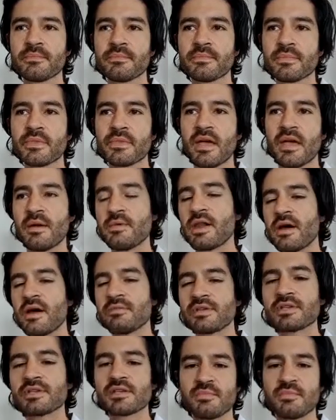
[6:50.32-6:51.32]
I mean,
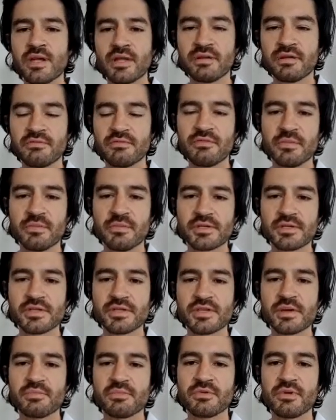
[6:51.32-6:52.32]
obviously, male and female is a
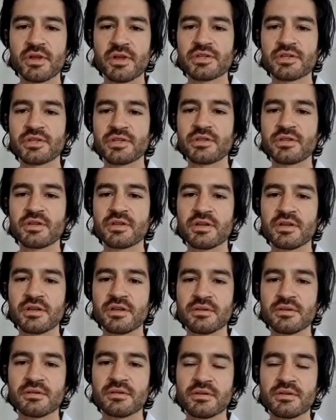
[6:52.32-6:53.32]
separation
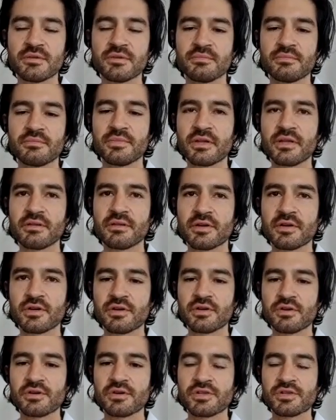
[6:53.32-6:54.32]
that
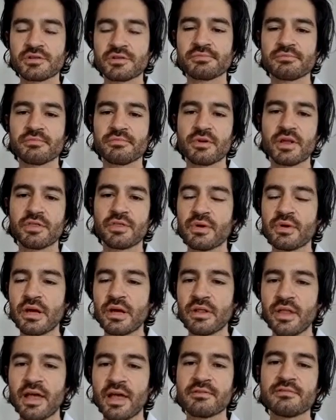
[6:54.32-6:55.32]
occurs right
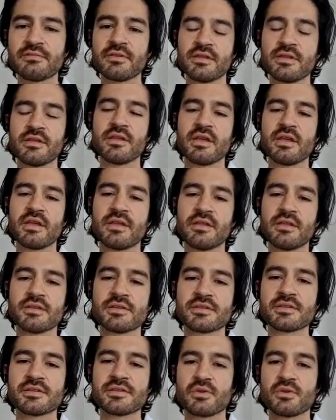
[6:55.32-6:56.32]
throughout life and
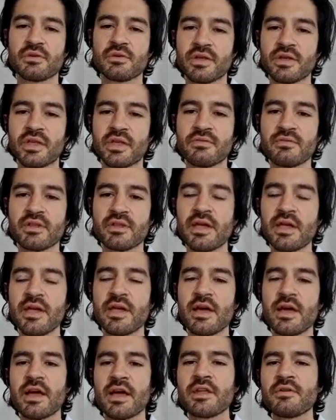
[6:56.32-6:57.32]
is sort of a given.
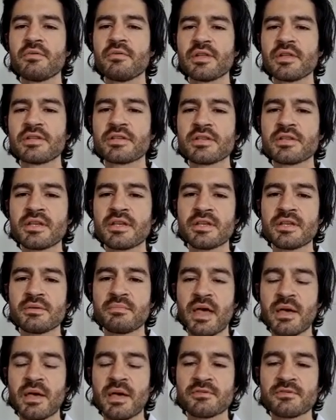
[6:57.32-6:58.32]
I didn't really
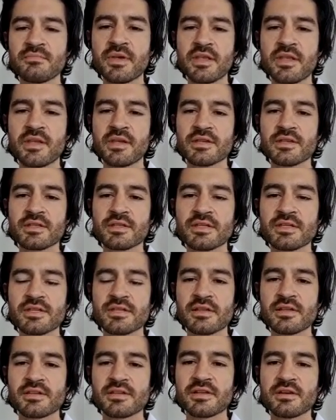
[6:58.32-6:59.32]
see maps of meaning
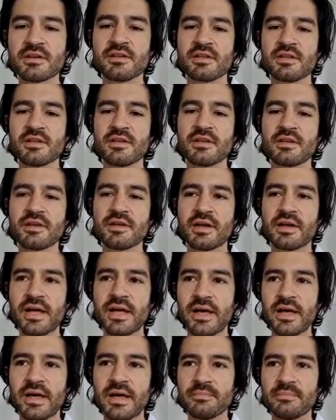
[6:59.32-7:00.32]
as necessarily
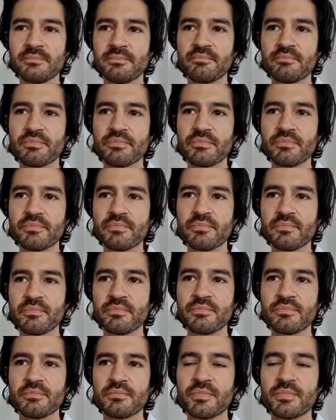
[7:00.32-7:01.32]

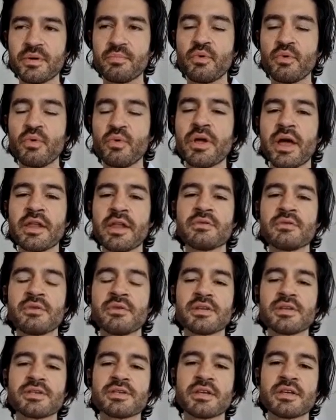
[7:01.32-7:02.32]
the point. I didn't
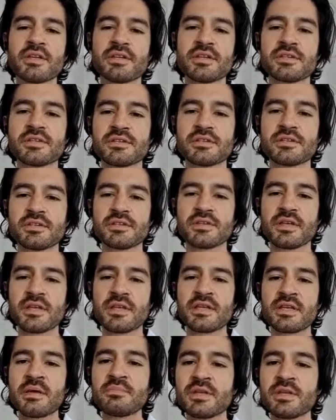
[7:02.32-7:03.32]
really see it as
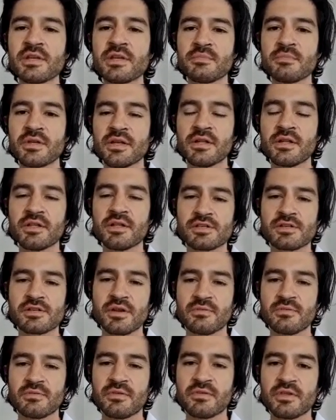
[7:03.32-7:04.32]
attempting to be
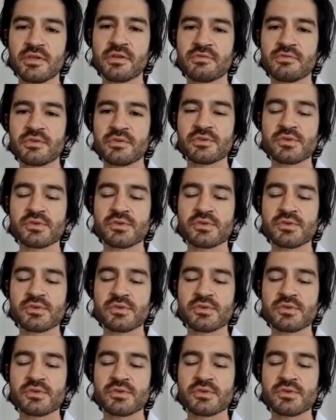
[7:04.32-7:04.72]
illustrative of the difference